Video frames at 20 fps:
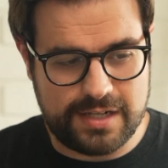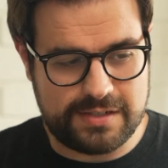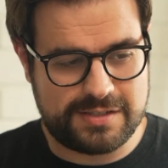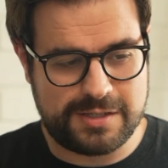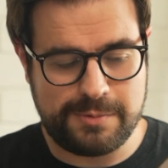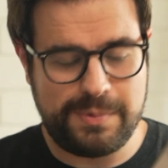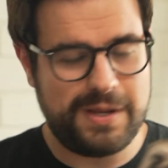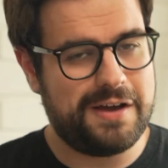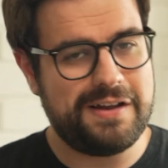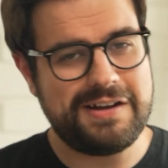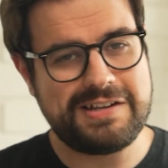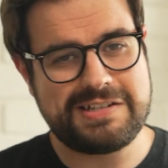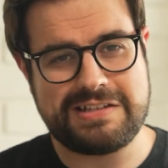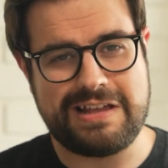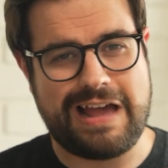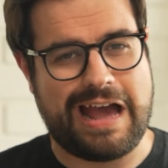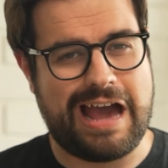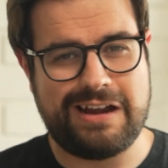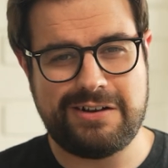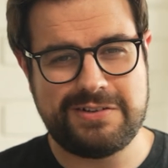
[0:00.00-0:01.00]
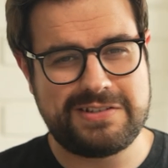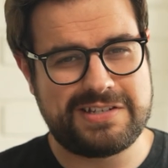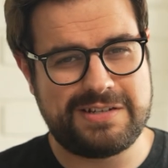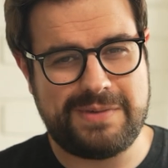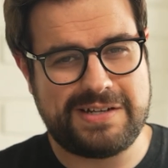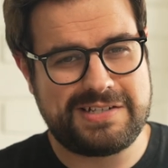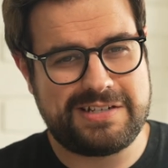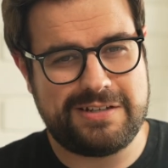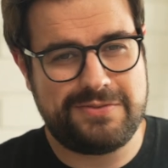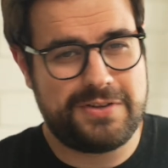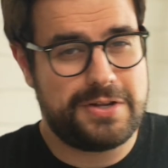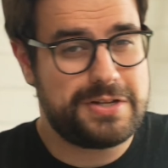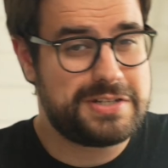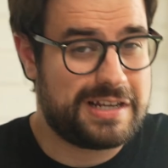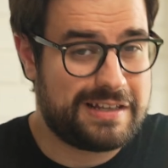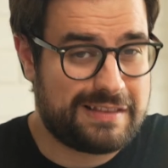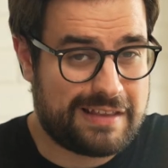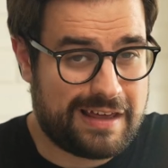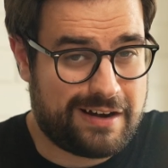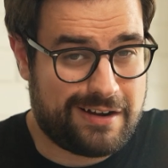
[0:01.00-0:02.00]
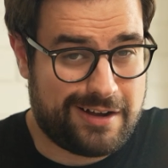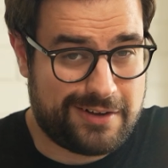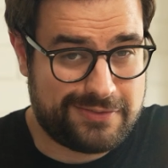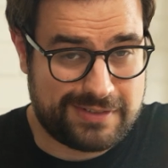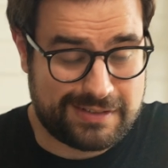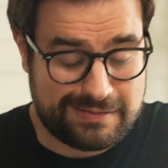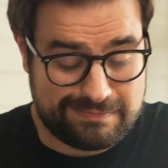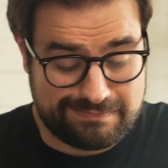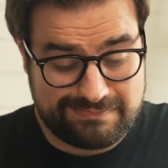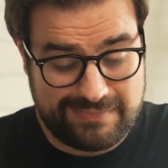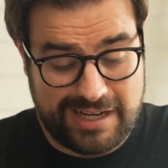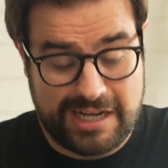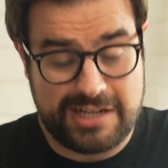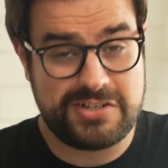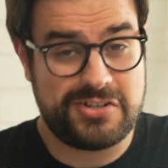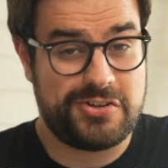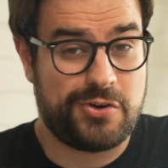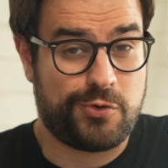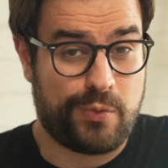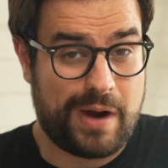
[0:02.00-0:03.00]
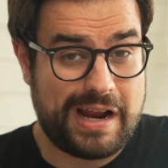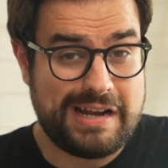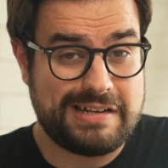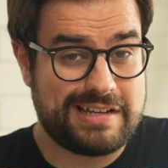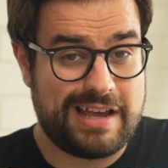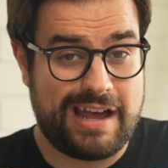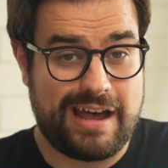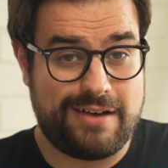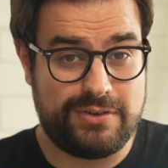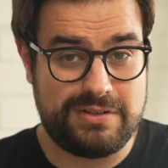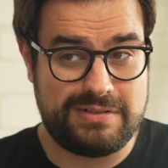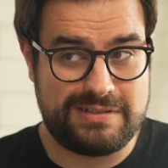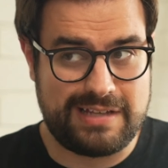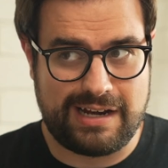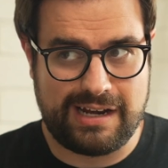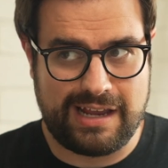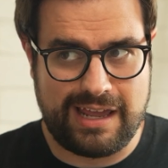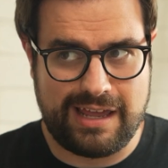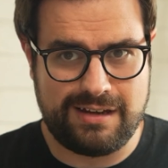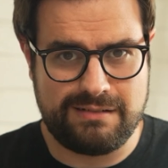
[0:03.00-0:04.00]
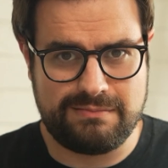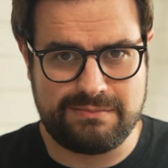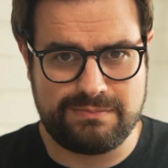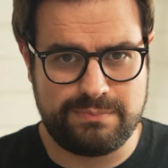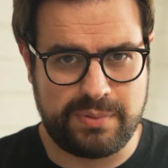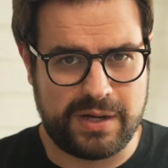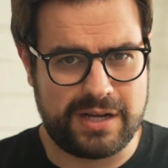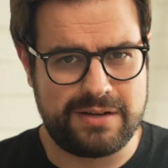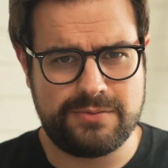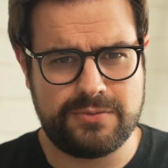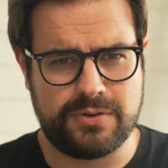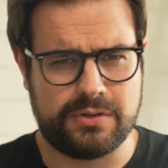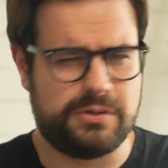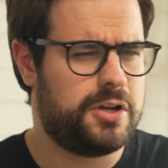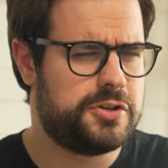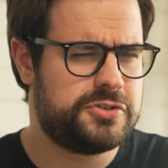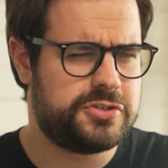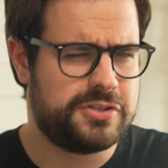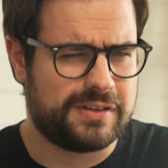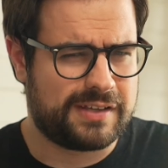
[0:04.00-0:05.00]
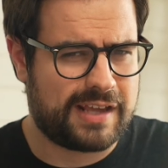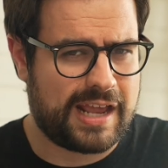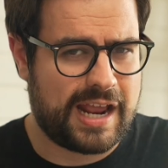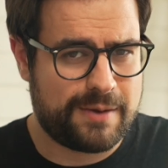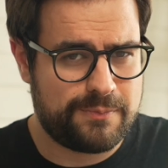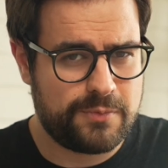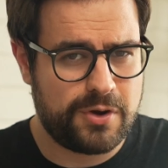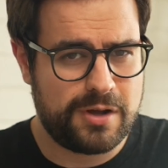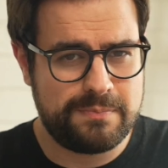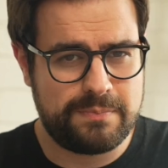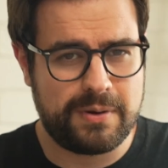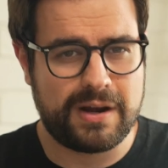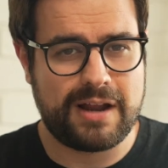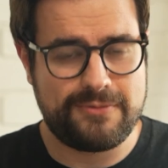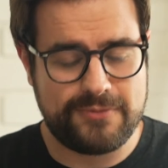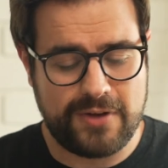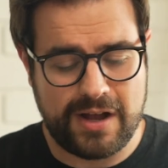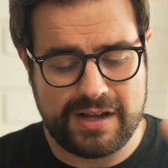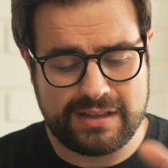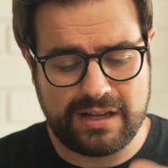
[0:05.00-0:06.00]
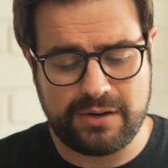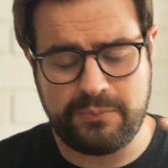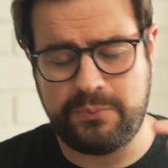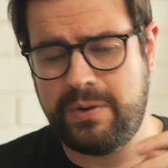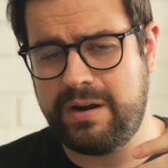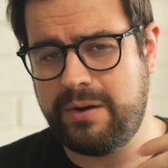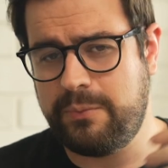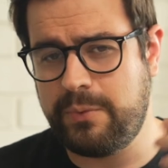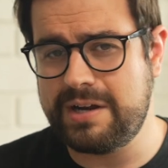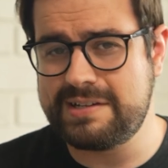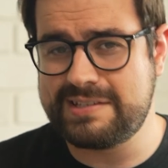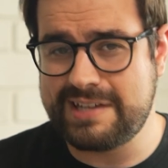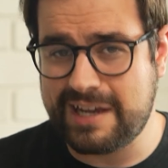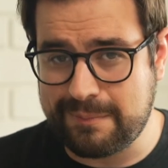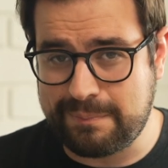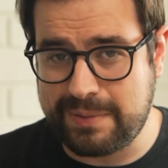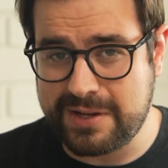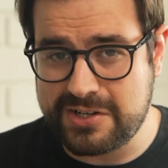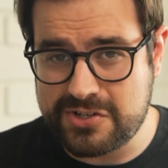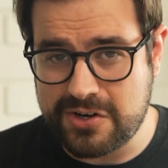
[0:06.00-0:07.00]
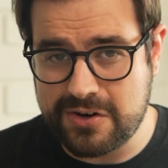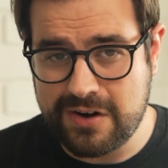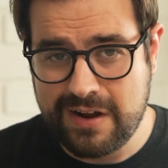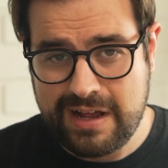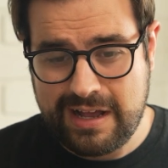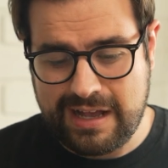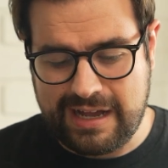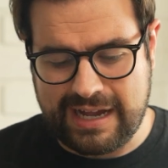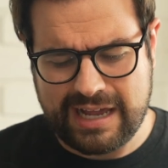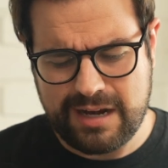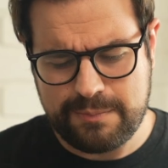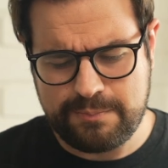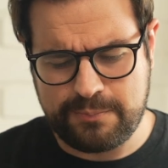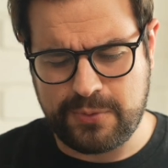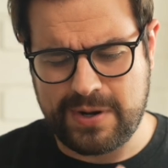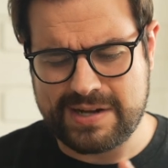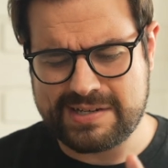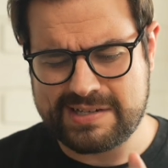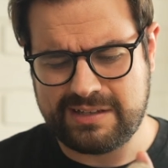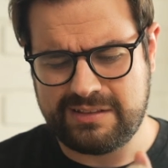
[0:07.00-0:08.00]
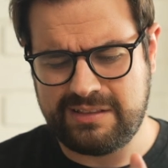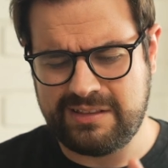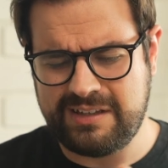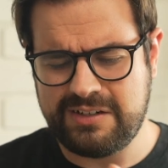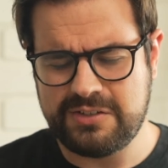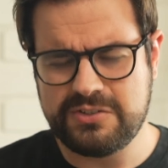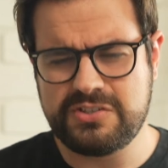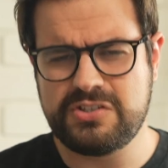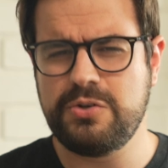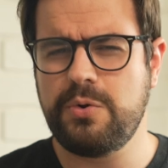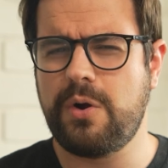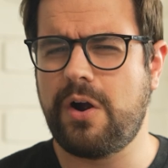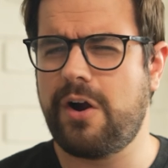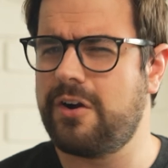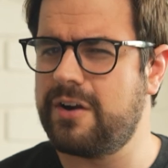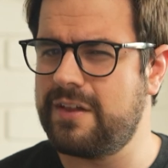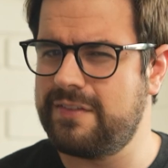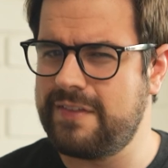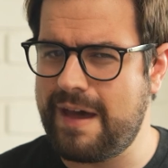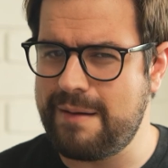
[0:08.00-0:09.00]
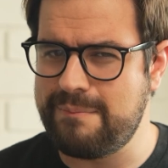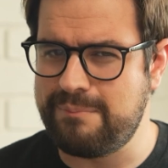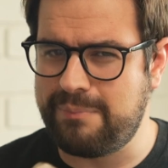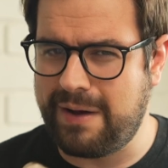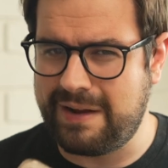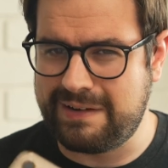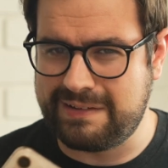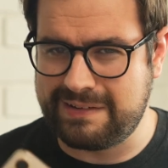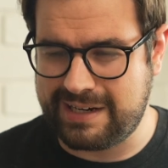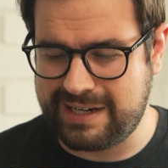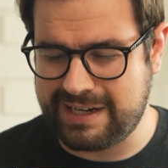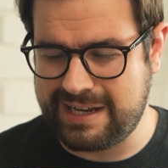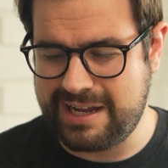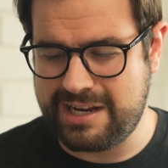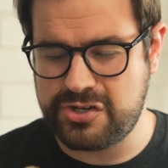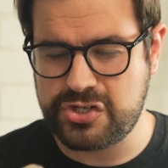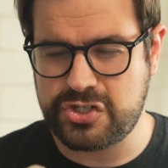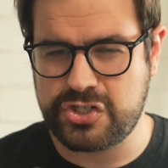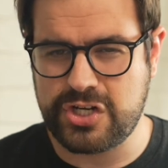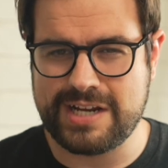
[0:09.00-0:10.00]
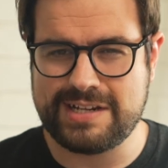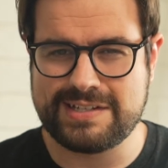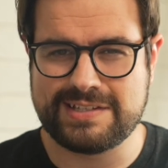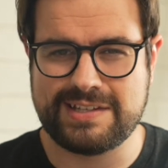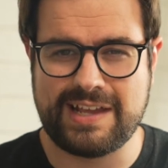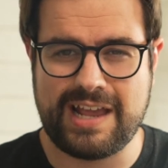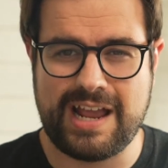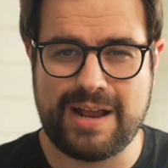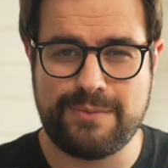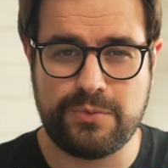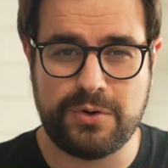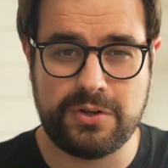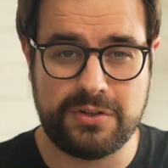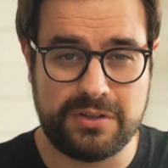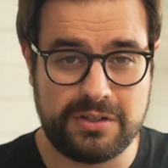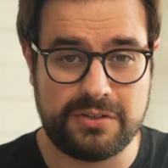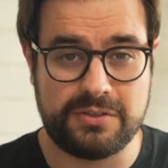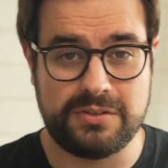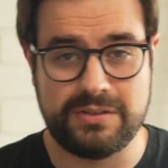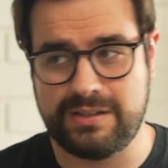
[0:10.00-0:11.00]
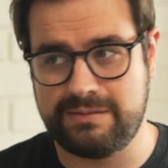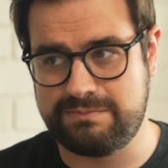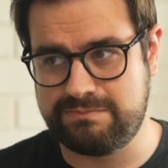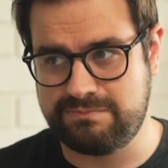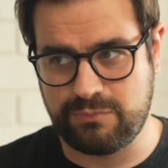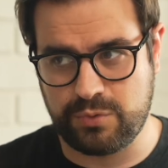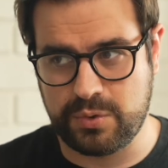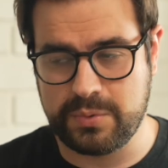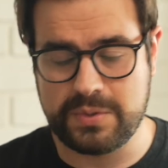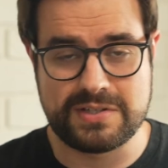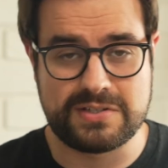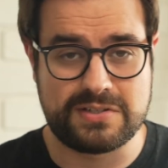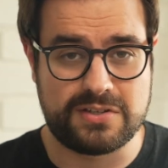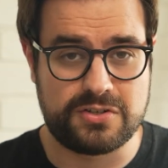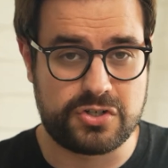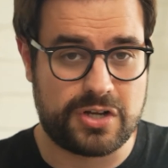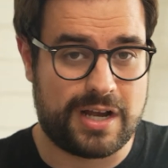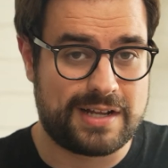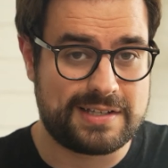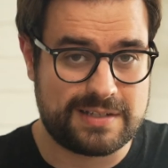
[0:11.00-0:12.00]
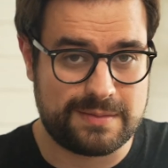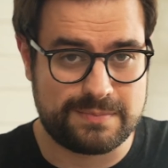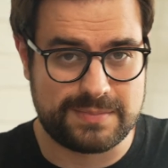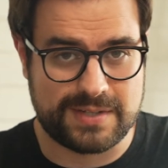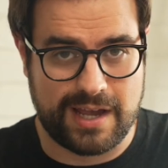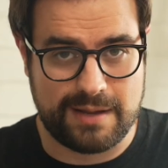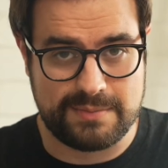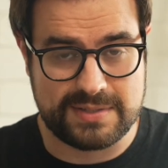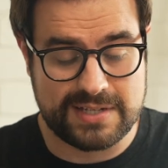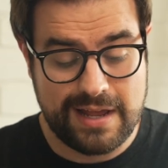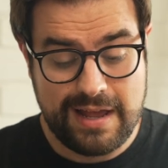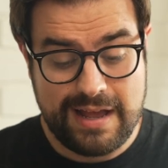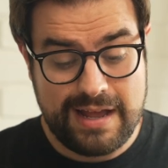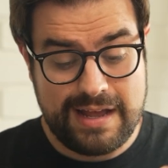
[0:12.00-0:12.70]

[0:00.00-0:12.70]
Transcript: To be honest, I don't see myself using it that often. It's great to have a dedicated button for launching the camera, but I find that when I want to take a picture, I gotta press a little too hard on that button and it kind of shakes the camera a little and ruins the shot sometimes.